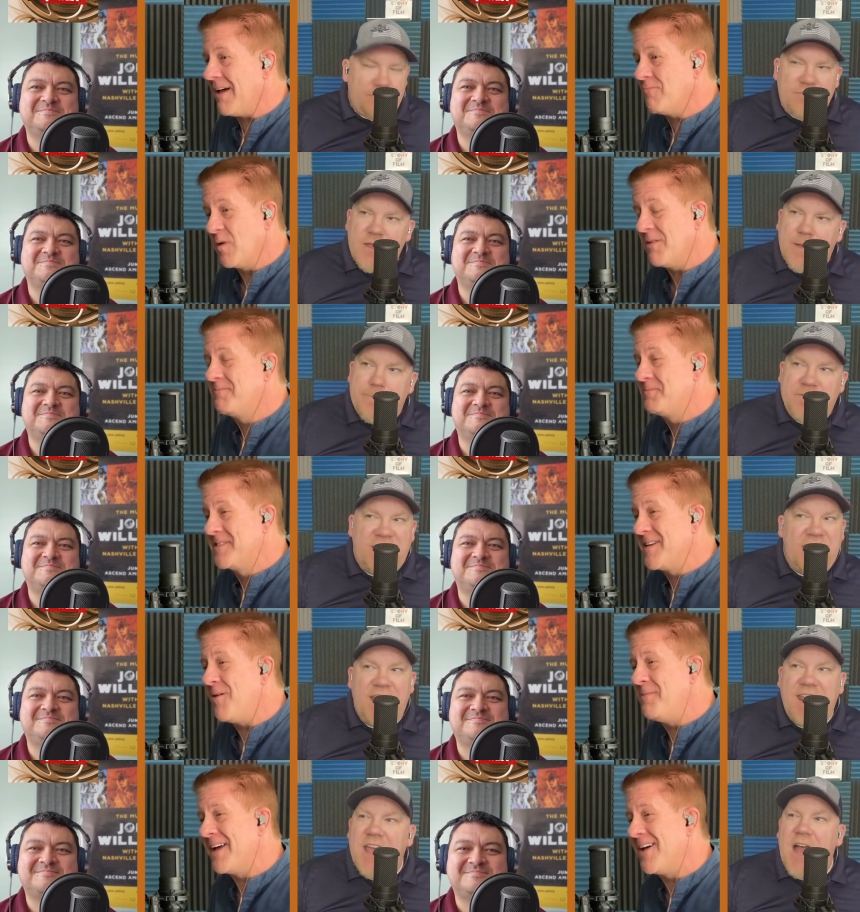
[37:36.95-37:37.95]
Speaker 1: I, but
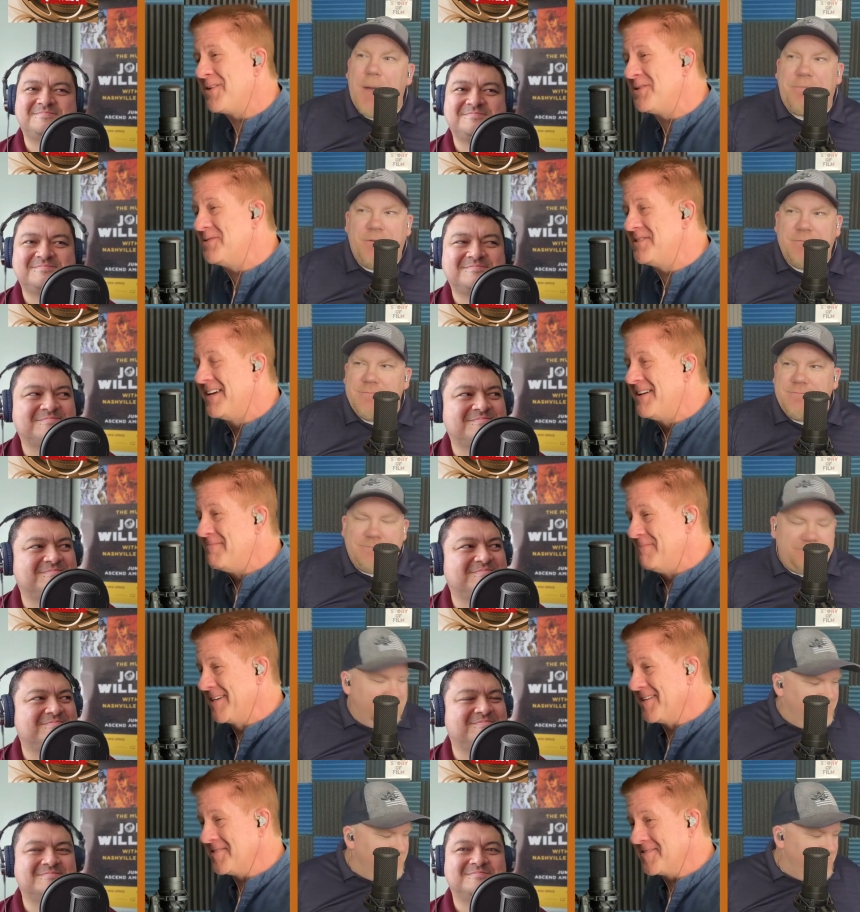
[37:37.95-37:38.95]
tell Giddy me how up. you,
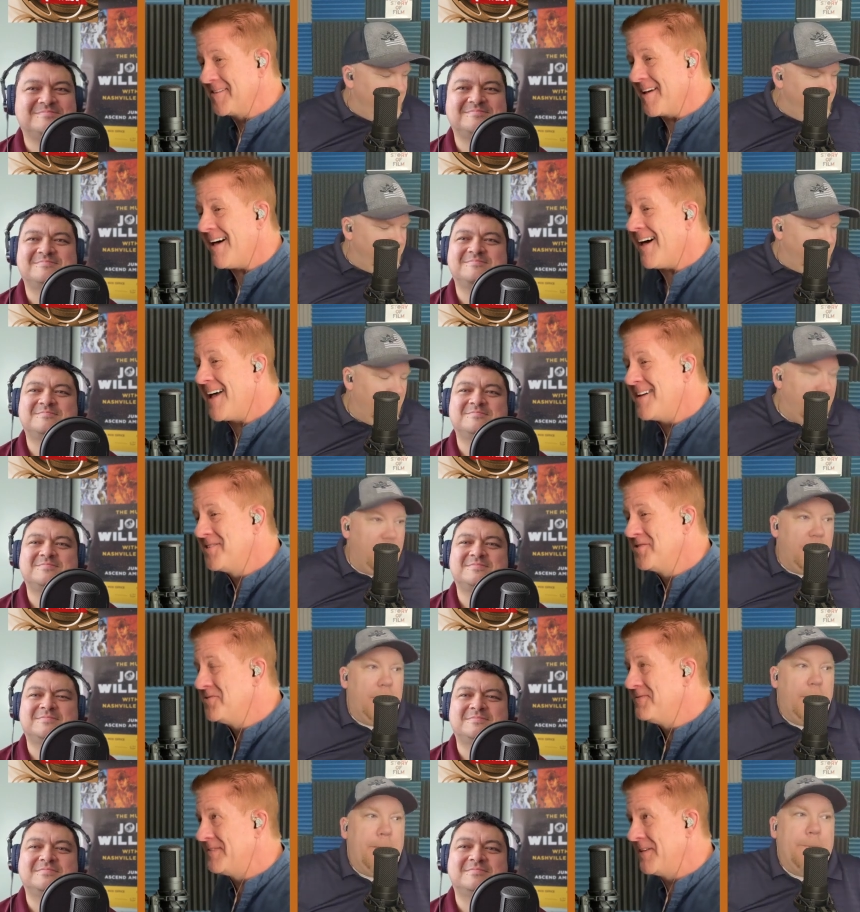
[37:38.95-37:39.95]
because I
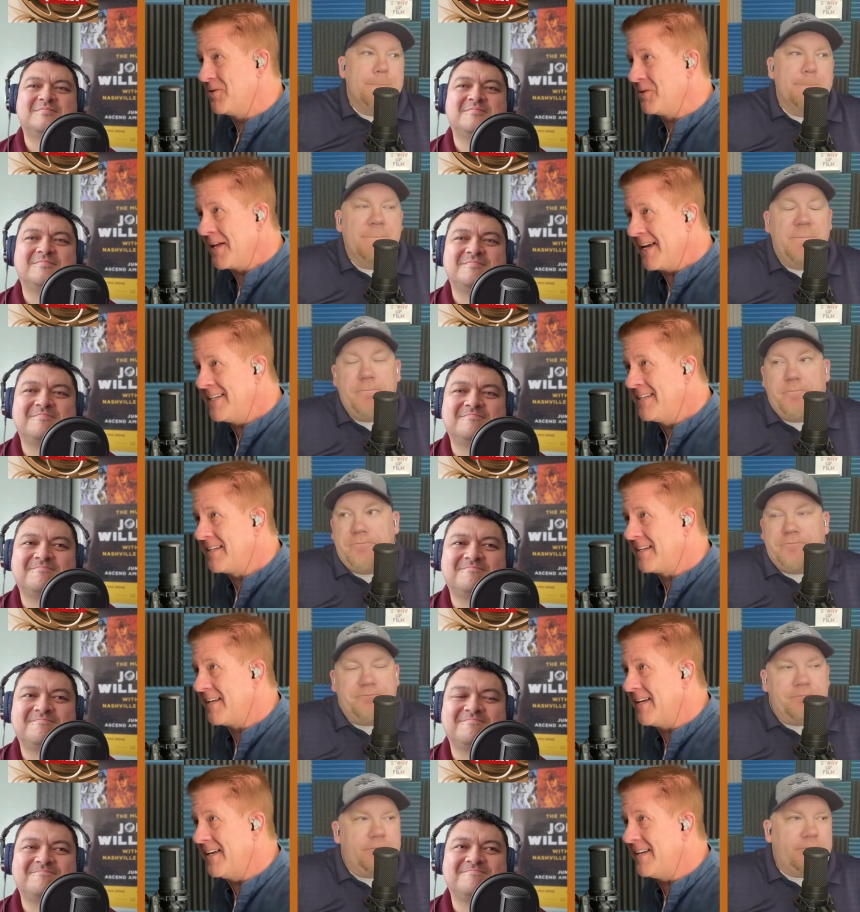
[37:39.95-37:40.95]
do feel like
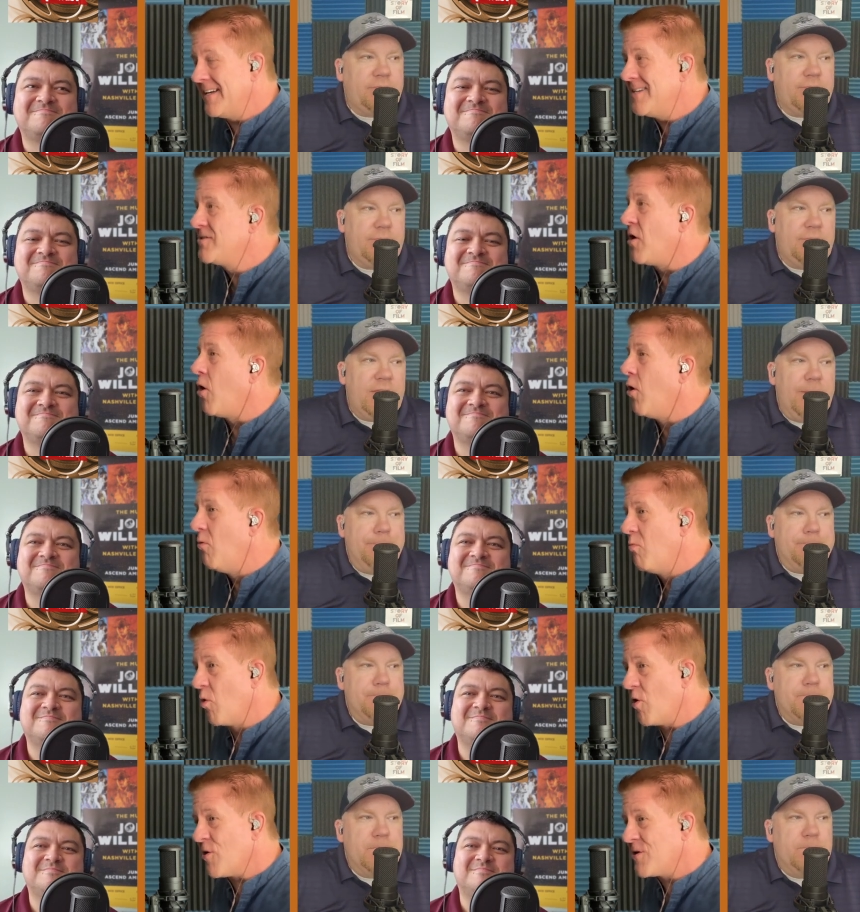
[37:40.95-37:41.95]
it is
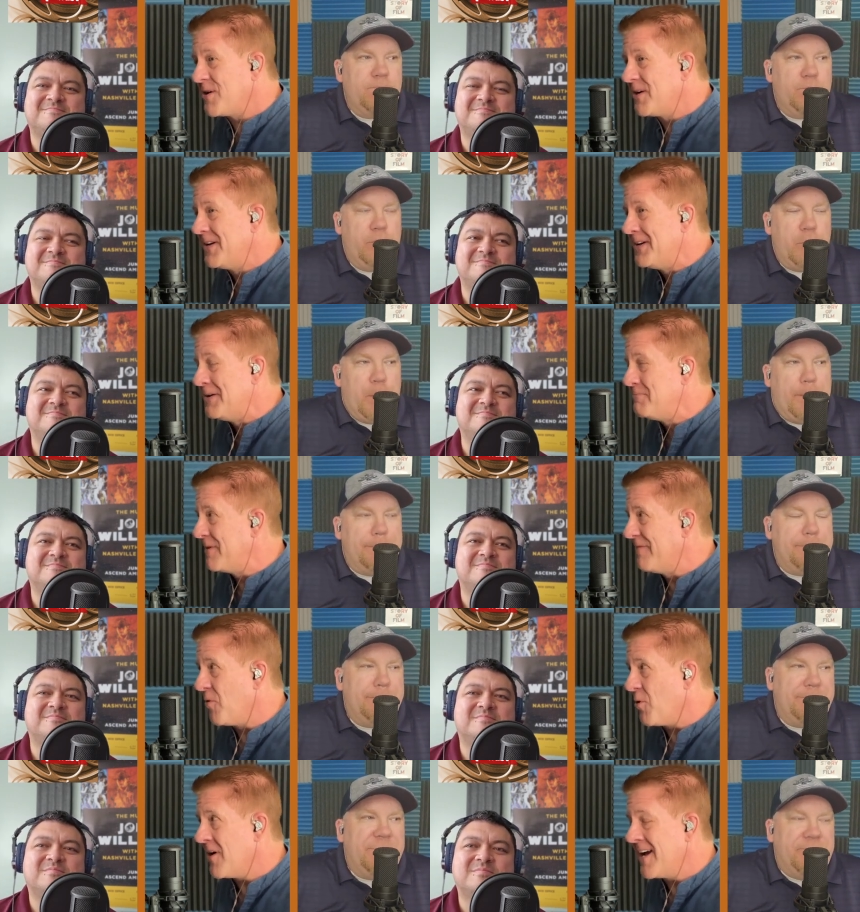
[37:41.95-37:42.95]
homework
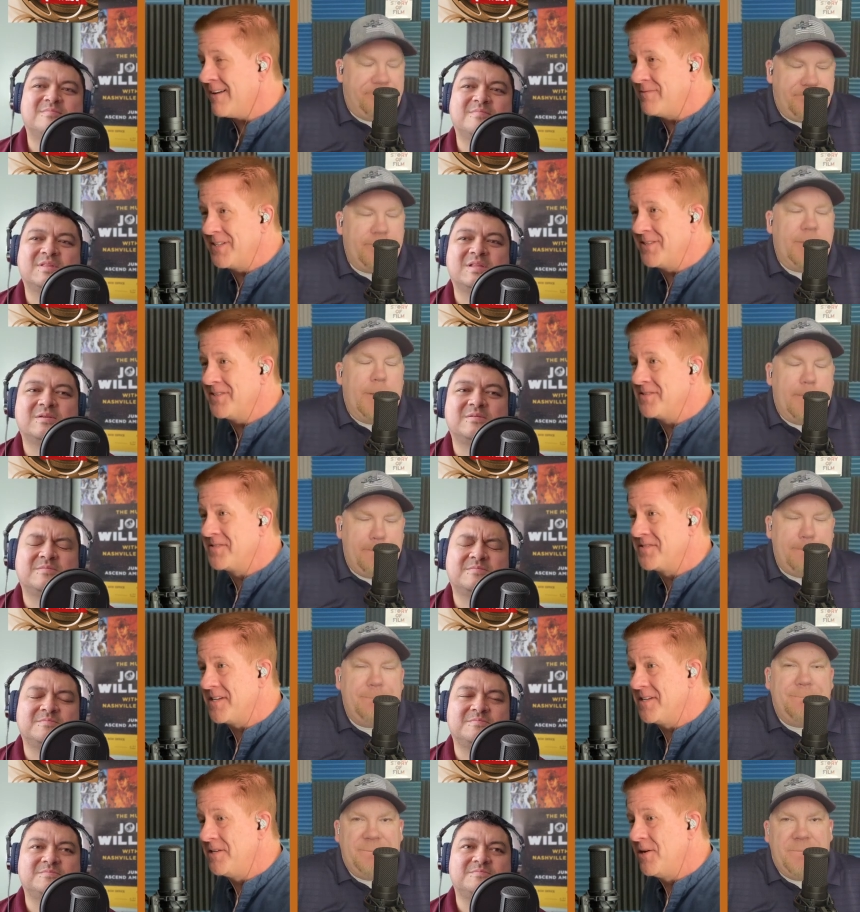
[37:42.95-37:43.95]
before I have to
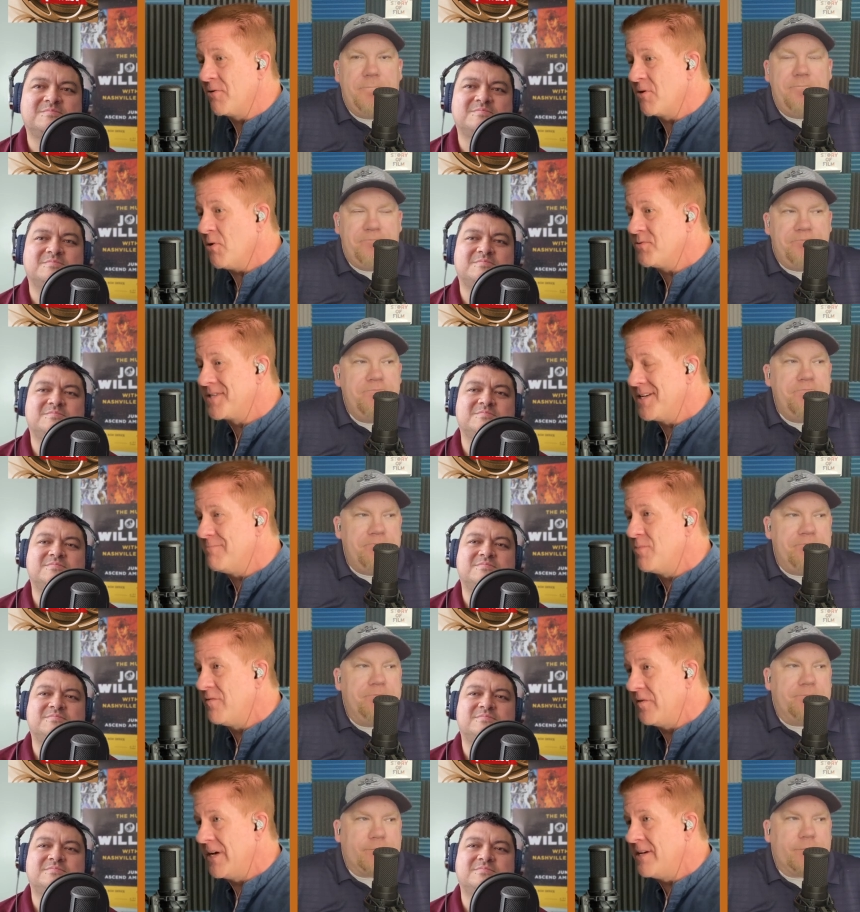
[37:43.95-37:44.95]
see, you know, go see a
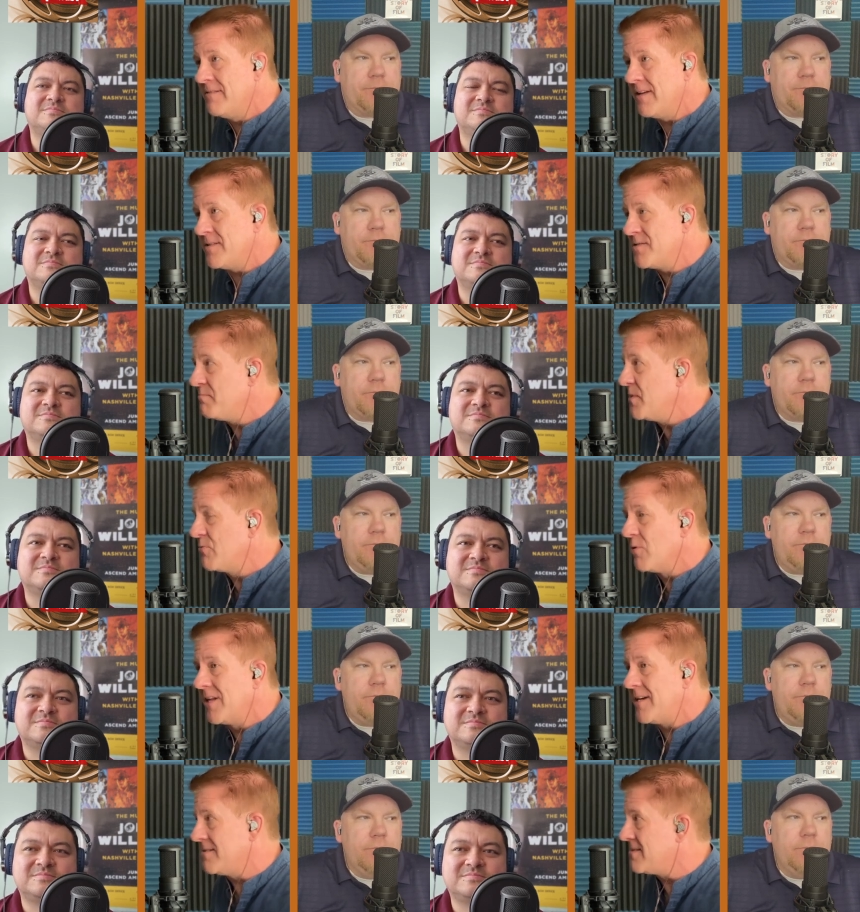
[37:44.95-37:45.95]
movie that is a big
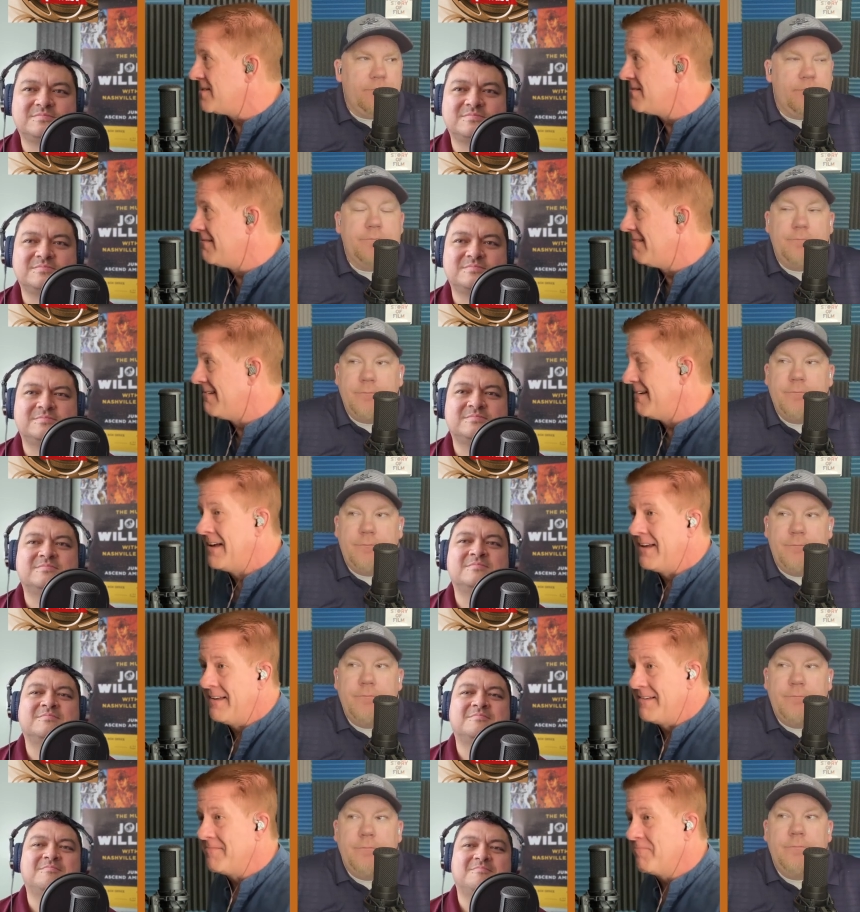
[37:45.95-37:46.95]
release.
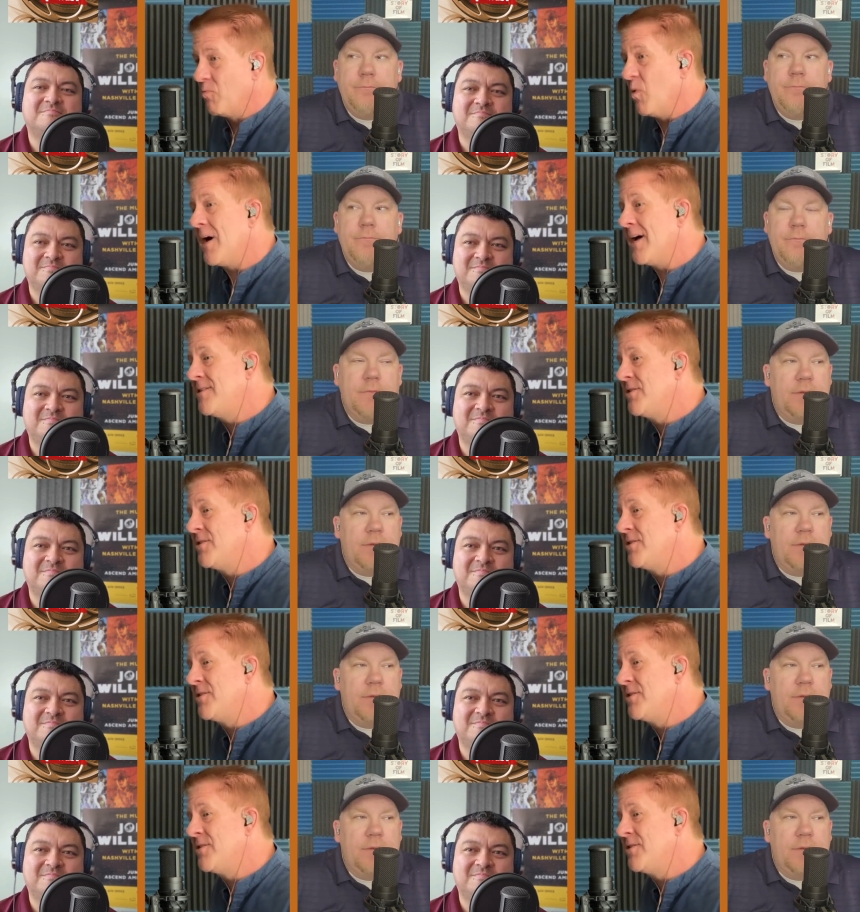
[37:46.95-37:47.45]
Why